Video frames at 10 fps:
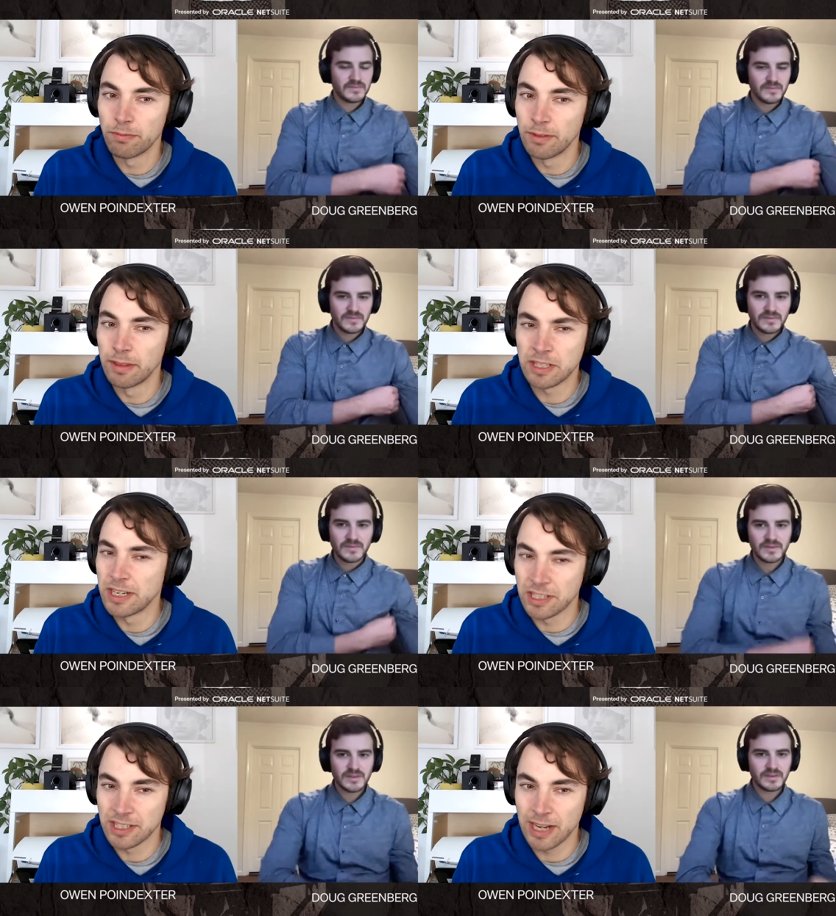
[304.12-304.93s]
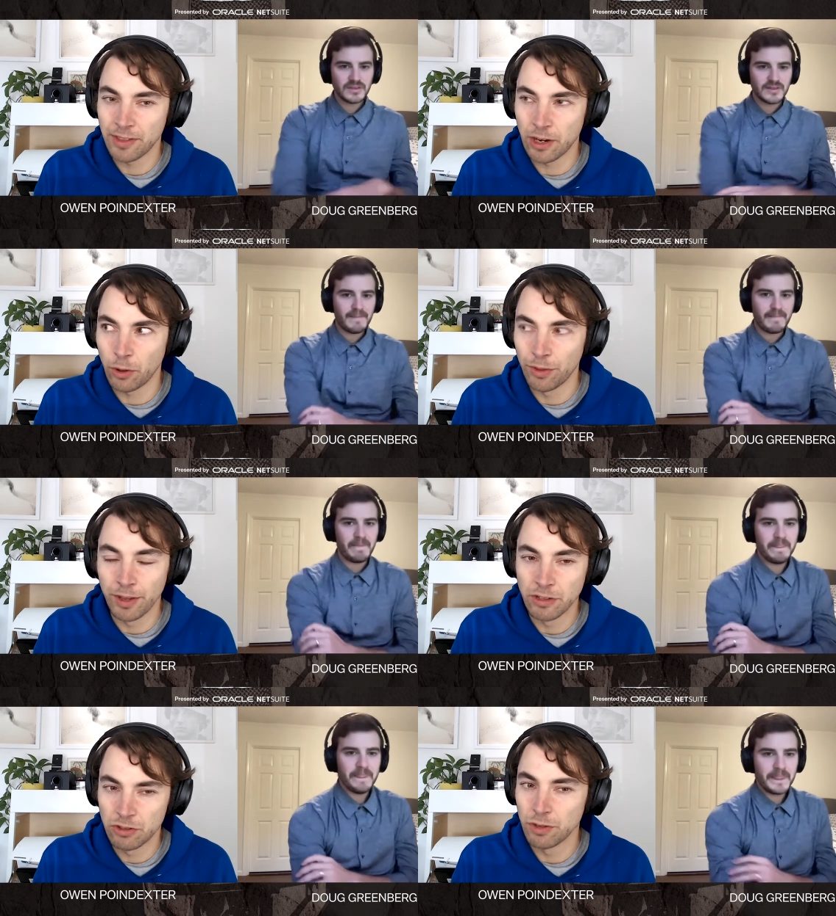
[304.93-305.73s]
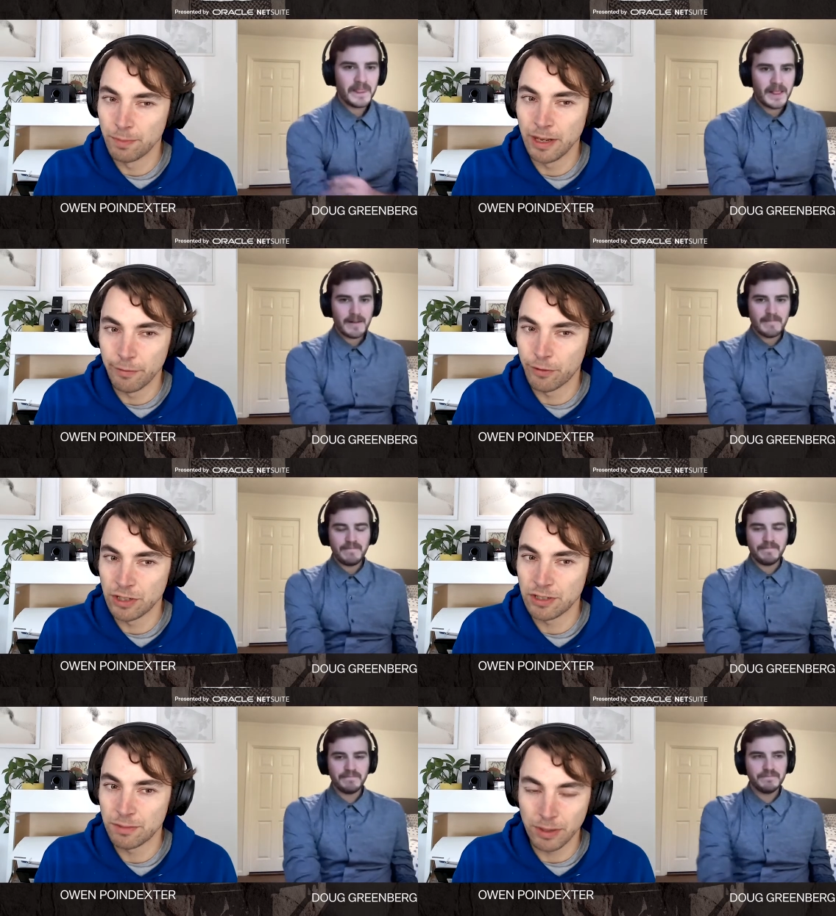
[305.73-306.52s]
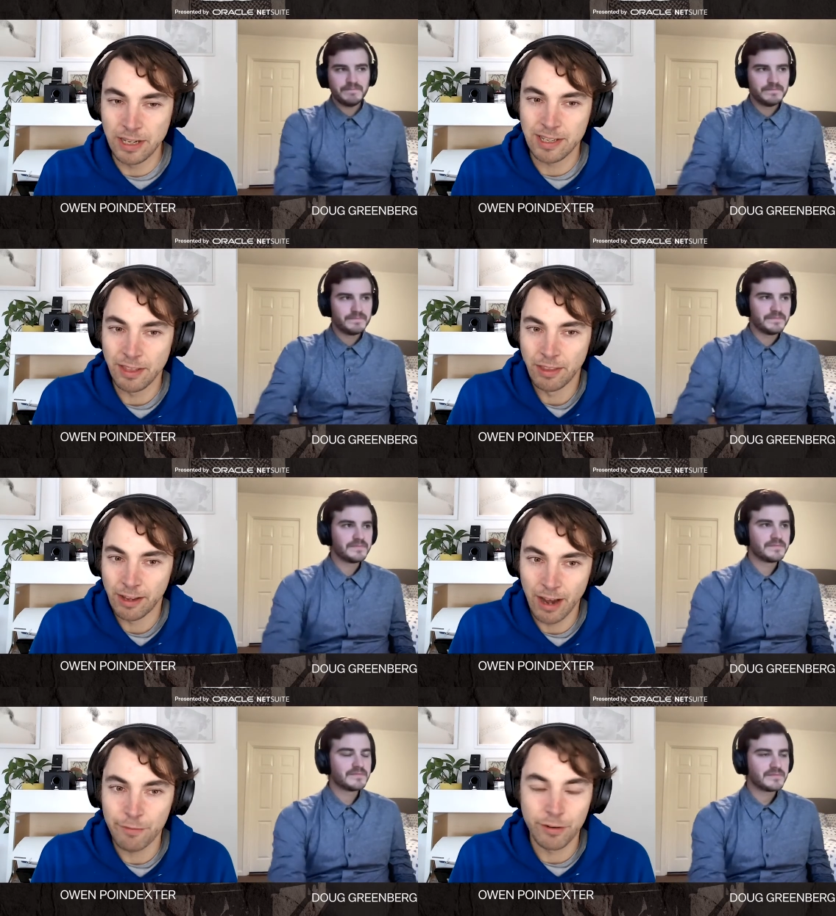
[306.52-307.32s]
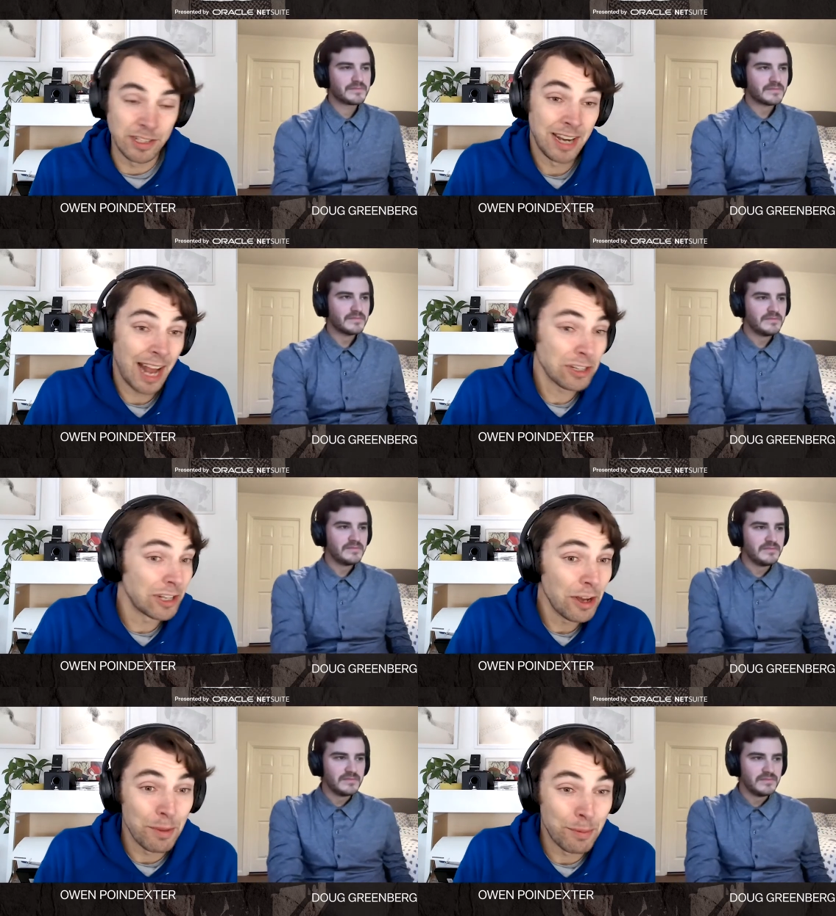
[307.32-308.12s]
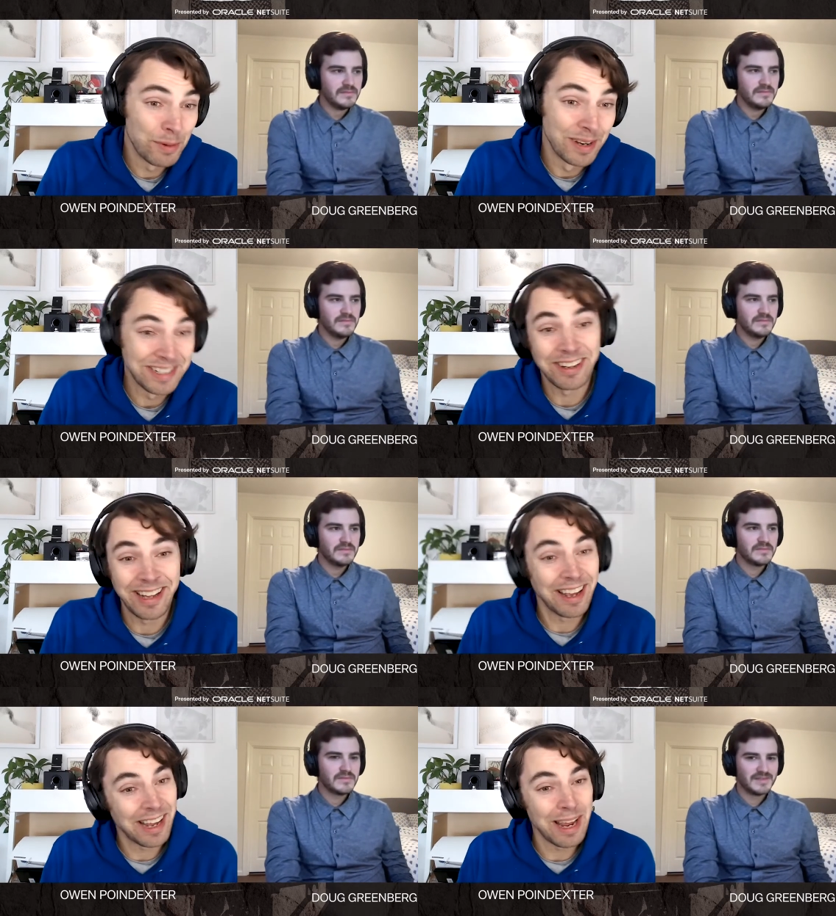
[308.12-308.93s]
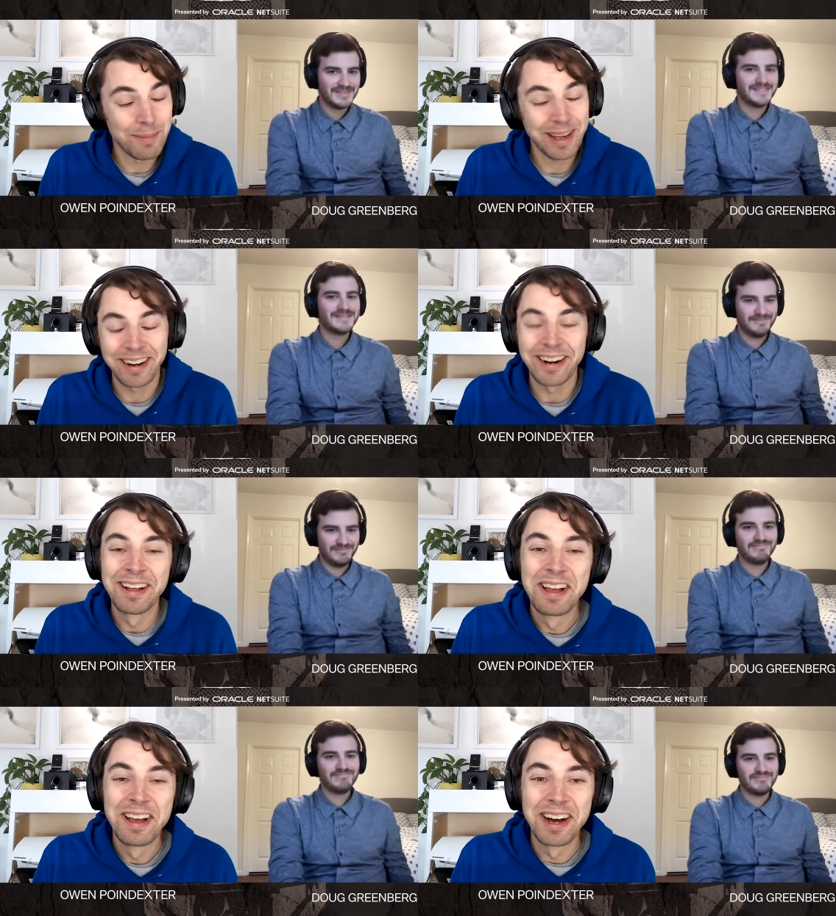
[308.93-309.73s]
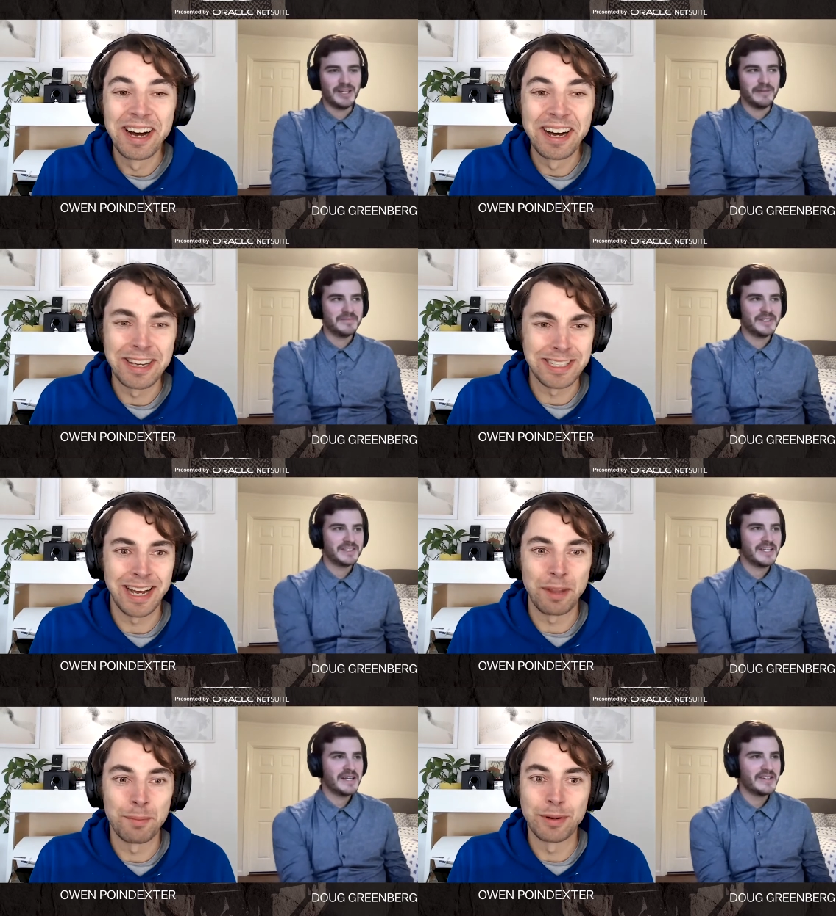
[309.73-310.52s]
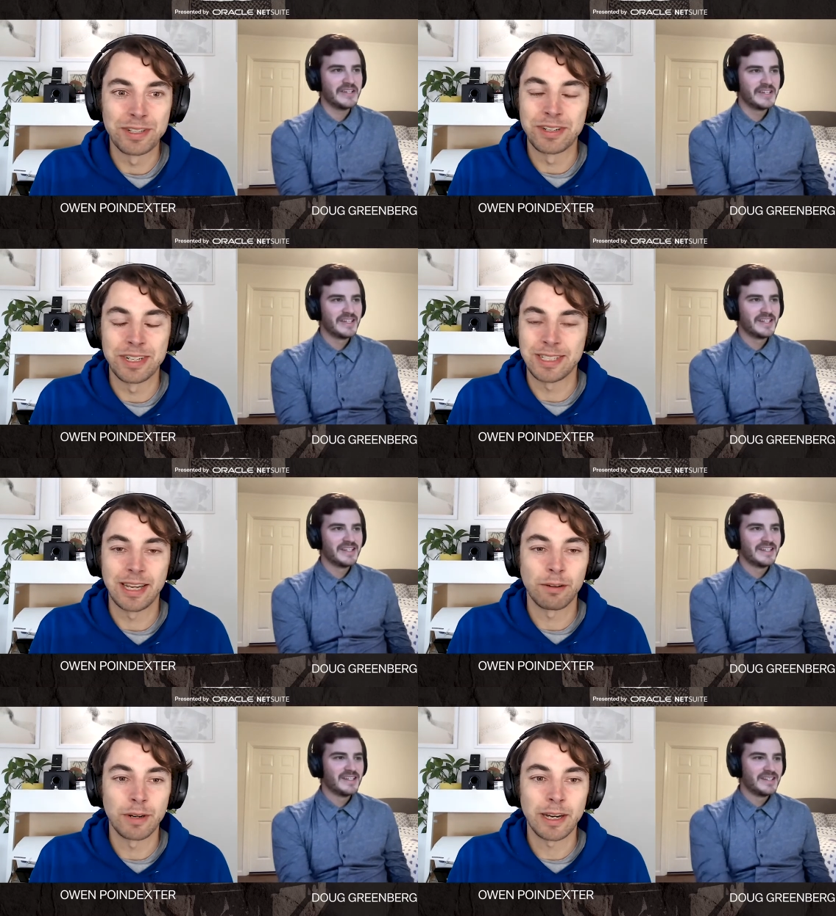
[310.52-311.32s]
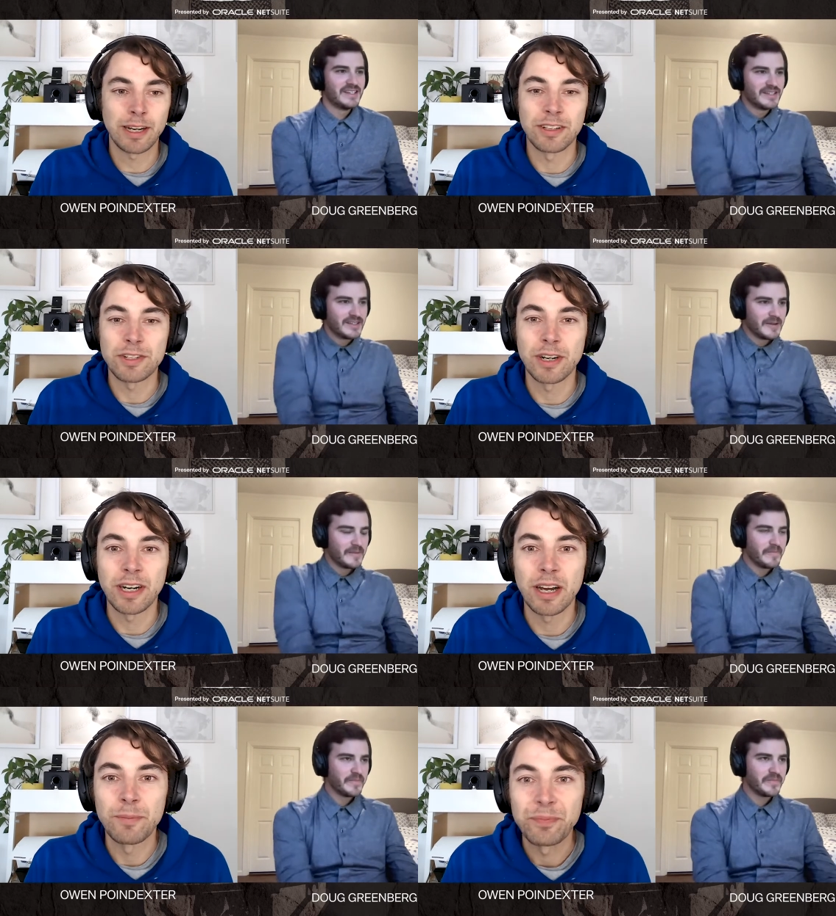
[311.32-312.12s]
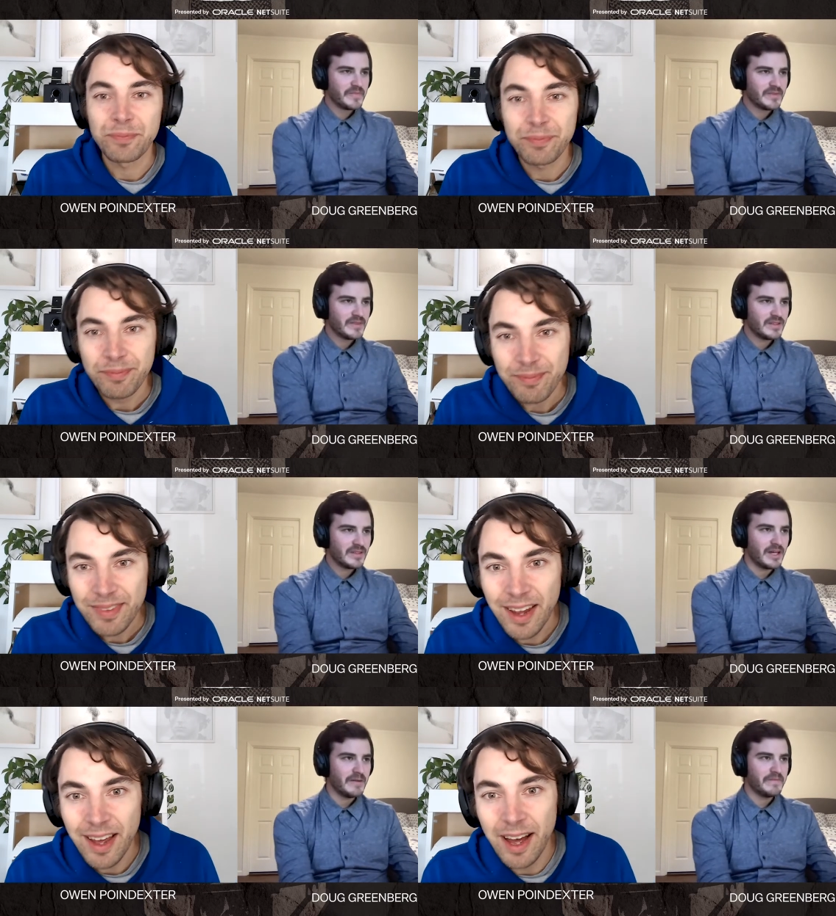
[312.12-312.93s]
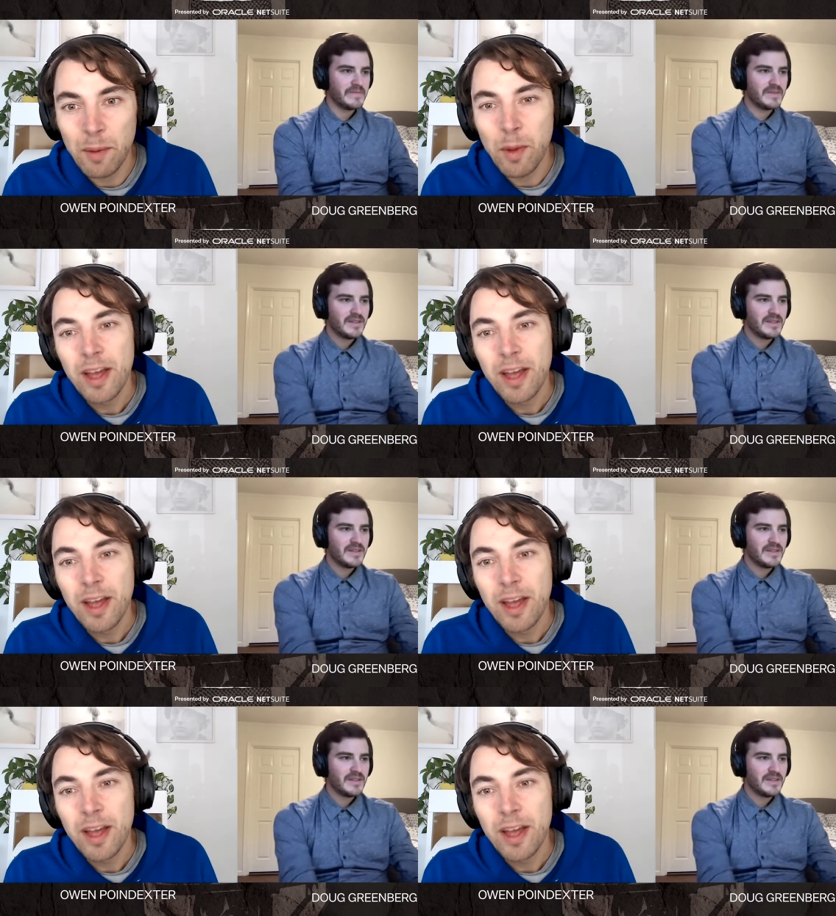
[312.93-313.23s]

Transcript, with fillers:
Speaker 1: the season's not that old. They should be in first place in the conference. And actually, no, the Bruins are like a game better because uh, yep, yeah, yeah, the exactly. Bruins are just like ridiculous right now. Yeah. Um,